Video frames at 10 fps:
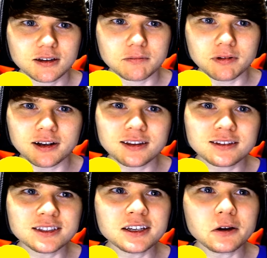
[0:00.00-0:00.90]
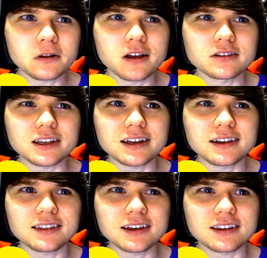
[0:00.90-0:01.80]
Bro, the CEO loves
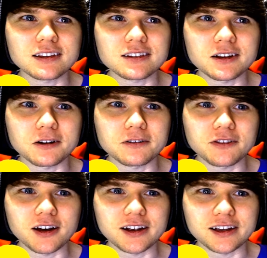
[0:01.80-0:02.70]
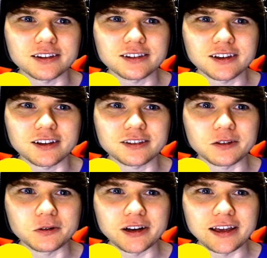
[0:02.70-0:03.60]
anything that's terrifying and sus,
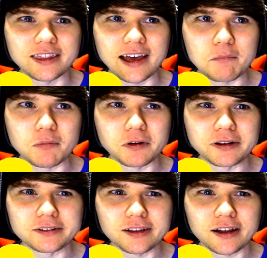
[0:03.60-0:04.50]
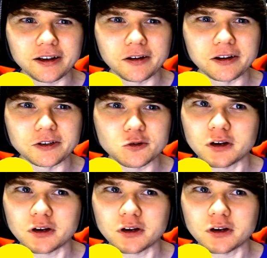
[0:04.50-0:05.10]
dude, and that brings, like, unenjoyment.